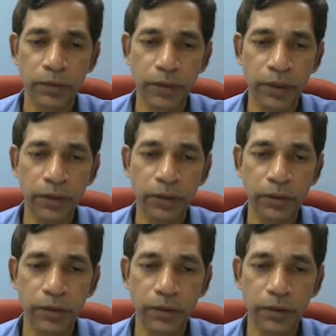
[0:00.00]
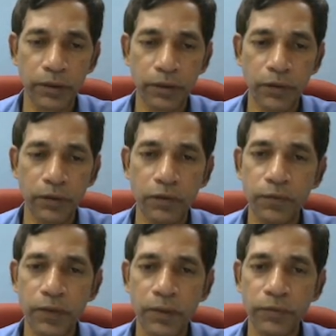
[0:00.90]
Then you are
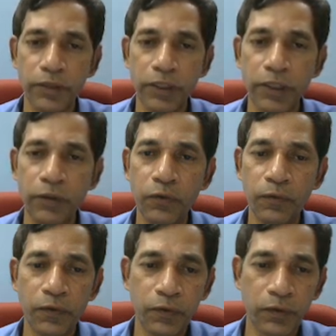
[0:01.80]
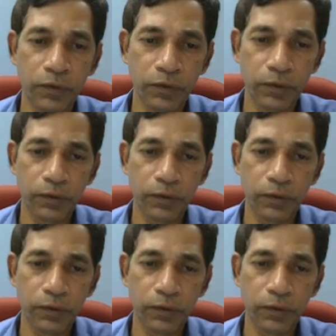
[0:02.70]
going from 3 to 4,